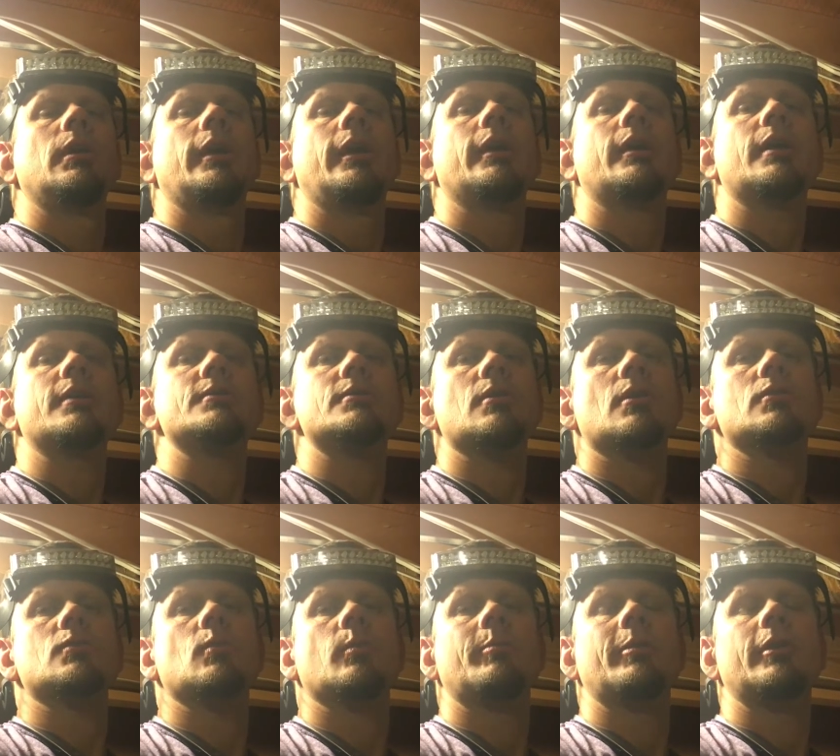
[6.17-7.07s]
Hey guys,
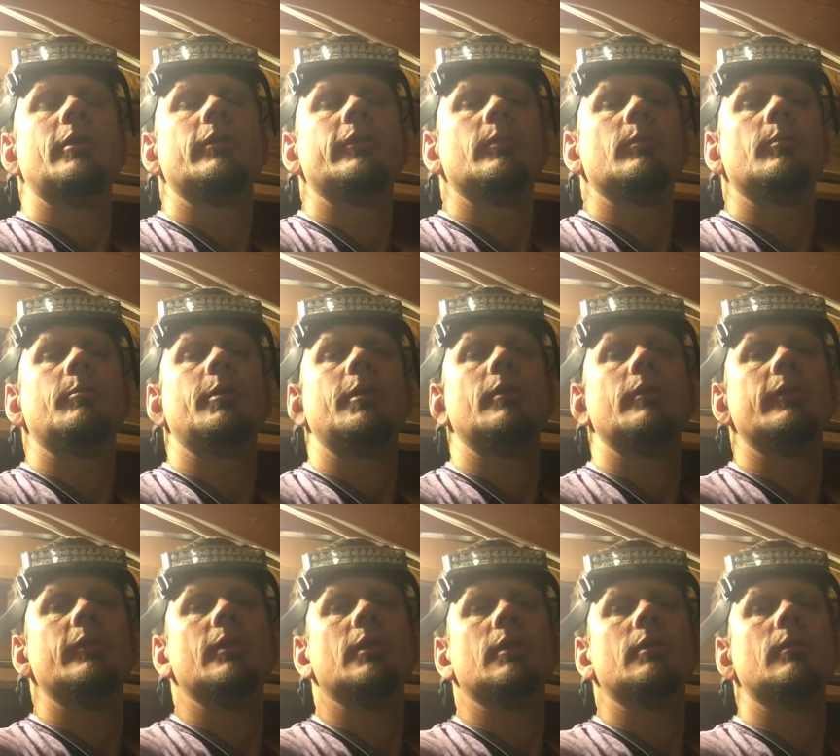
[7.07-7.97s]
Joshua Peterson with
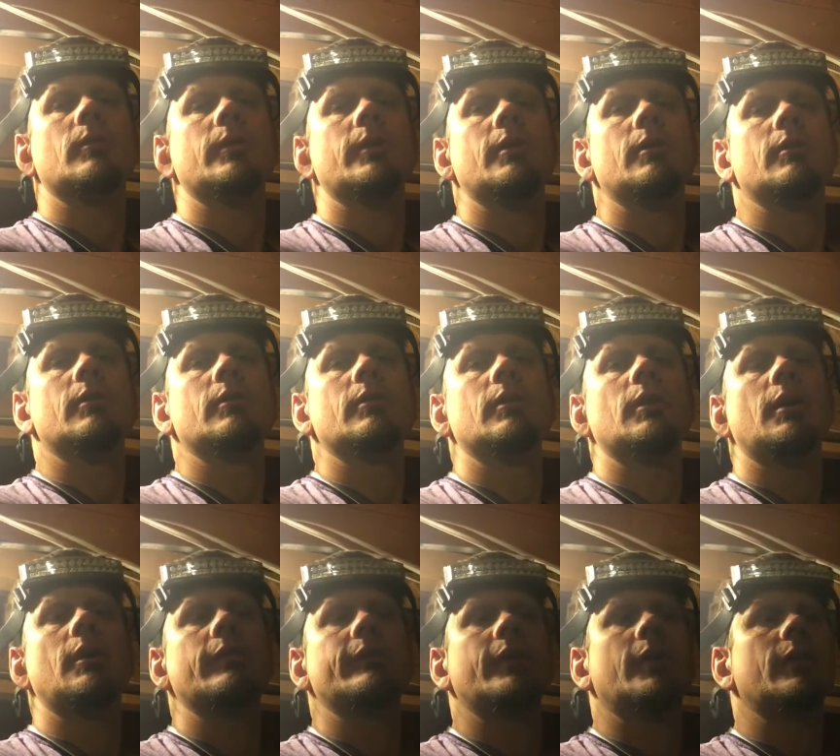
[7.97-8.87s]
Peterson Electric here.
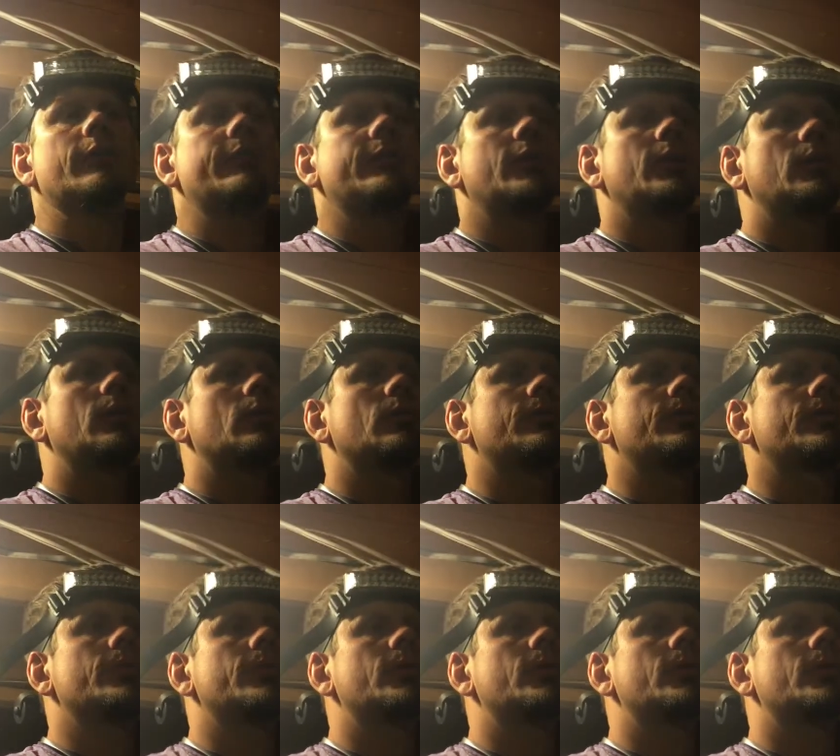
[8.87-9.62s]
I've got a video for